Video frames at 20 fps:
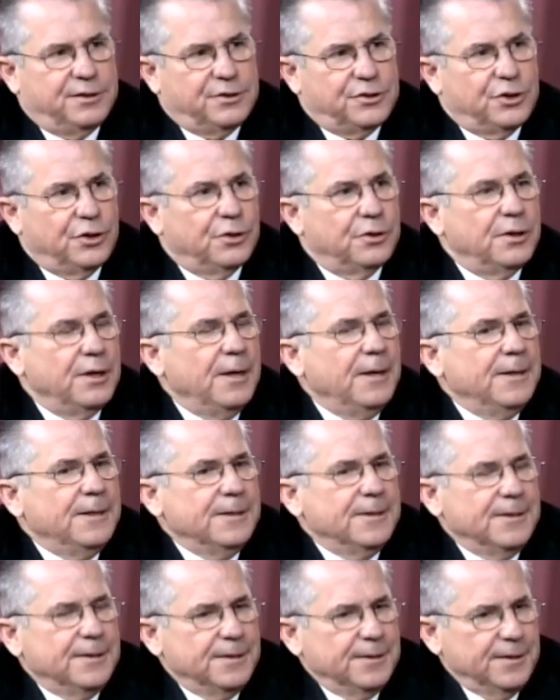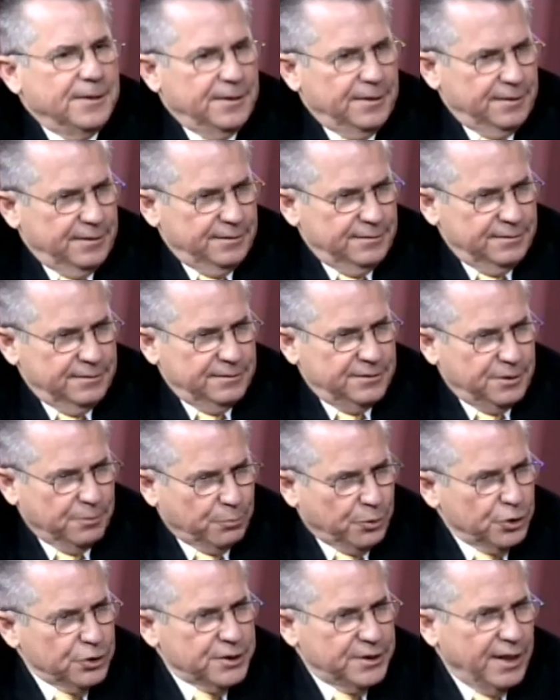So the
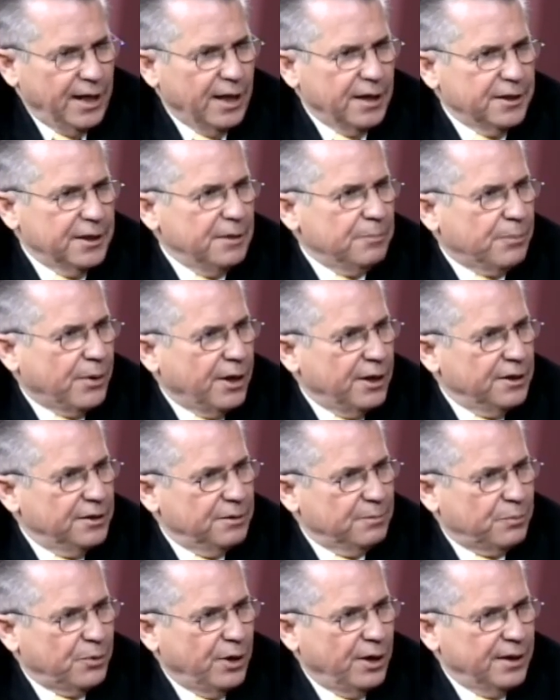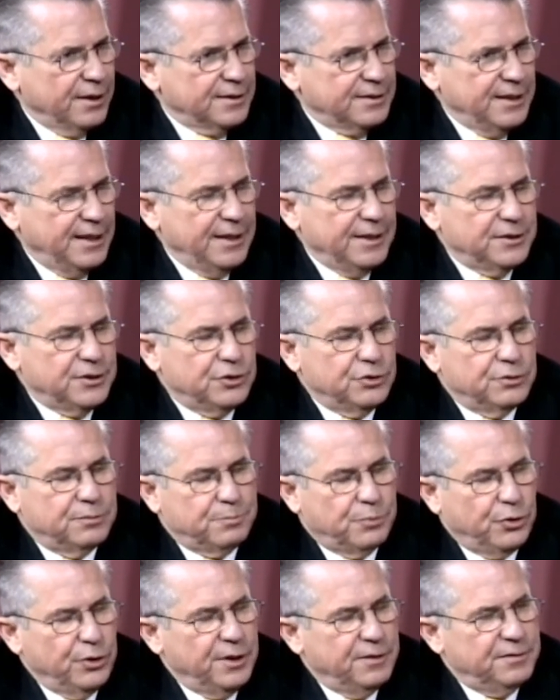personality part of the product is your
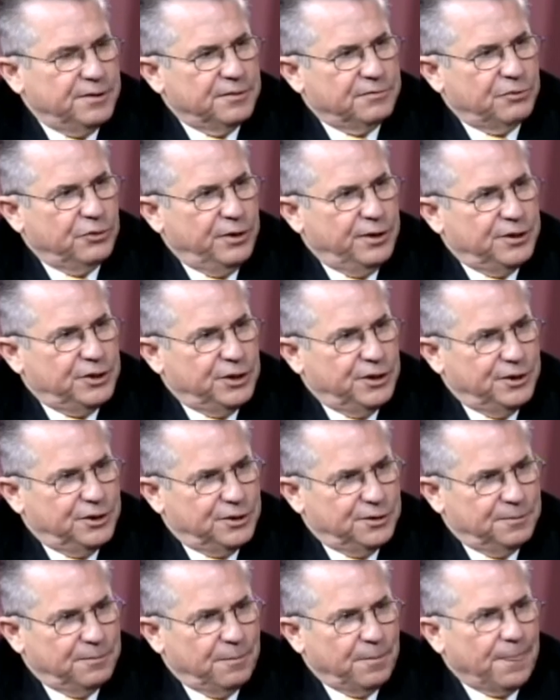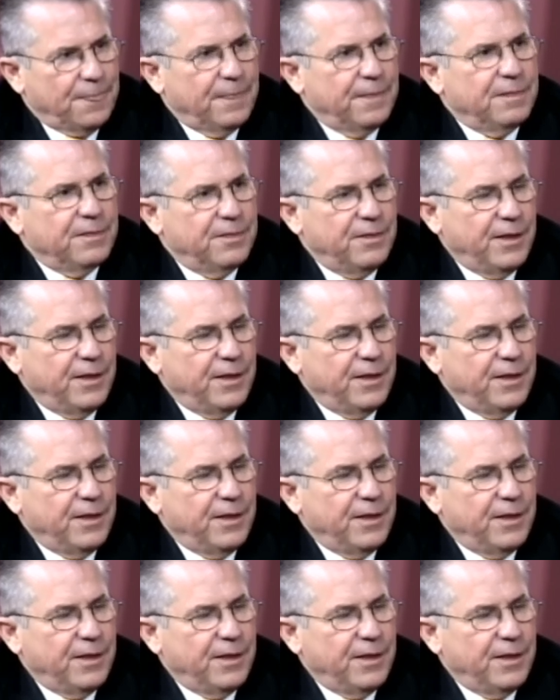point of differentiation. Mm-hmm.